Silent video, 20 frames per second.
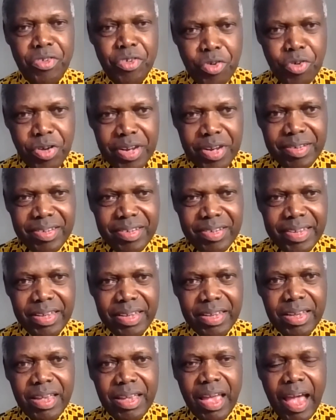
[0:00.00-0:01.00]

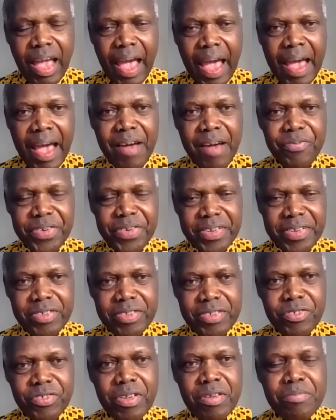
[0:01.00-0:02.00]
unity,
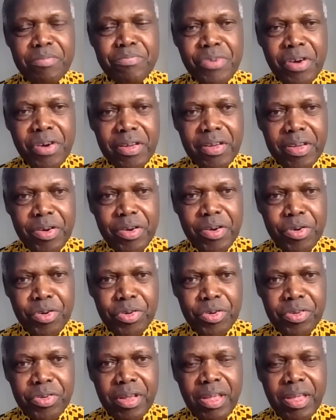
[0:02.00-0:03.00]
Africa's
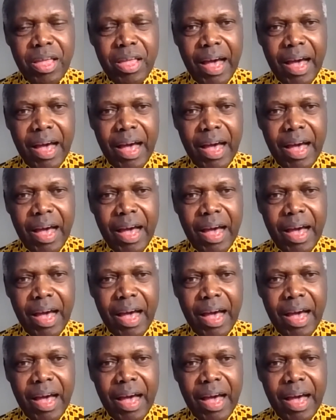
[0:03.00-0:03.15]
brotherhood,